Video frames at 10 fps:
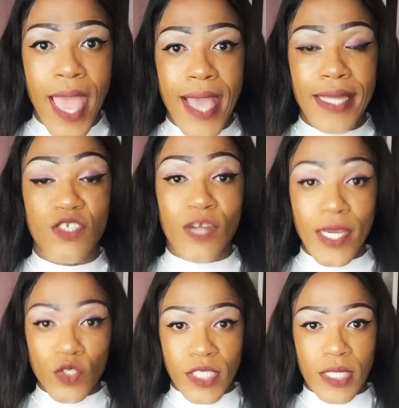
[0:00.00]
and try
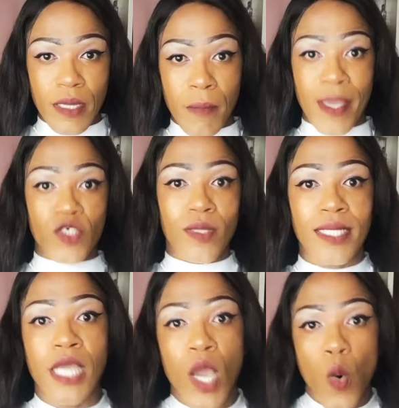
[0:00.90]
to actually make sure that
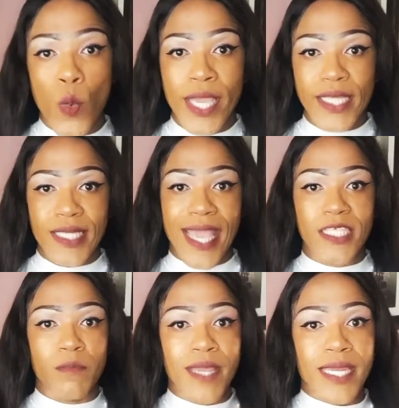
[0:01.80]
we actually
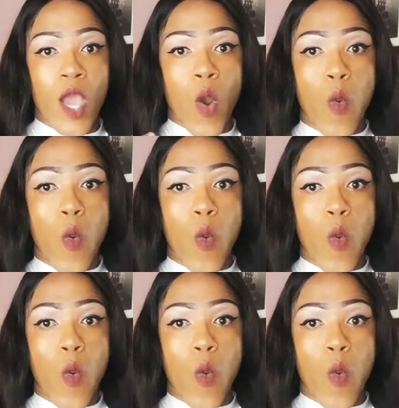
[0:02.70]
explain